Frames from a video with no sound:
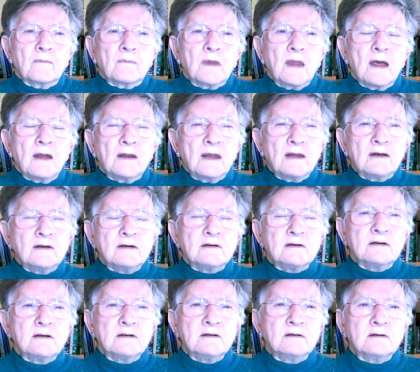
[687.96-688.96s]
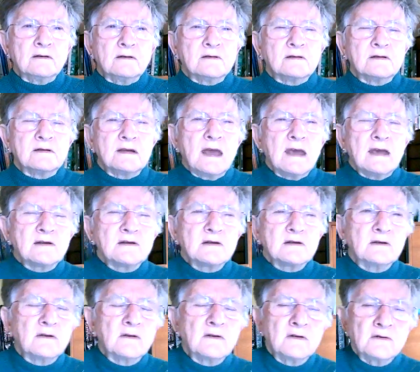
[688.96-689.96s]
had edited Zet
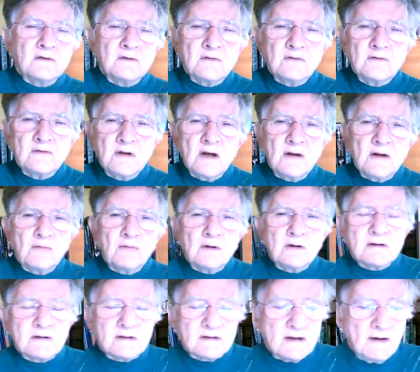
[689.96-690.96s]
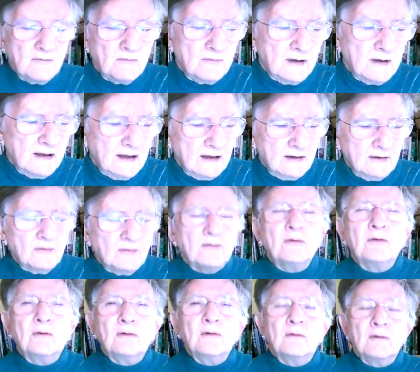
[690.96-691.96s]
at the General Assembly and
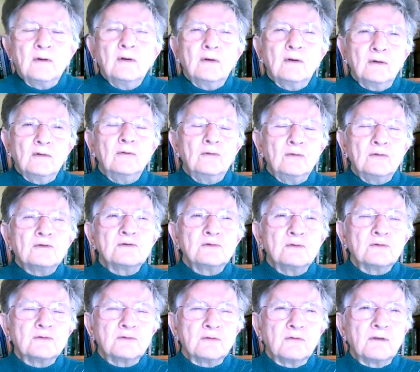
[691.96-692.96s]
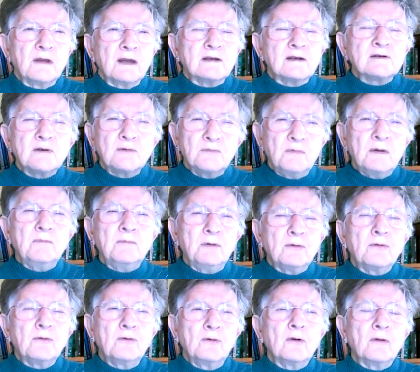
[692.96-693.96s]
all sorts of things. So people
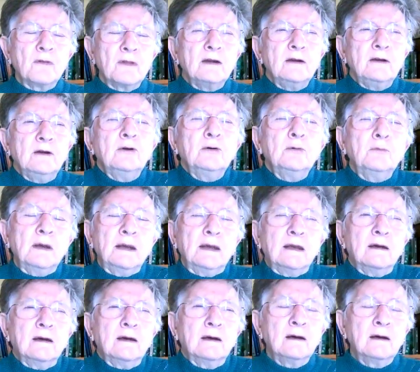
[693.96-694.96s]
thought they knew me.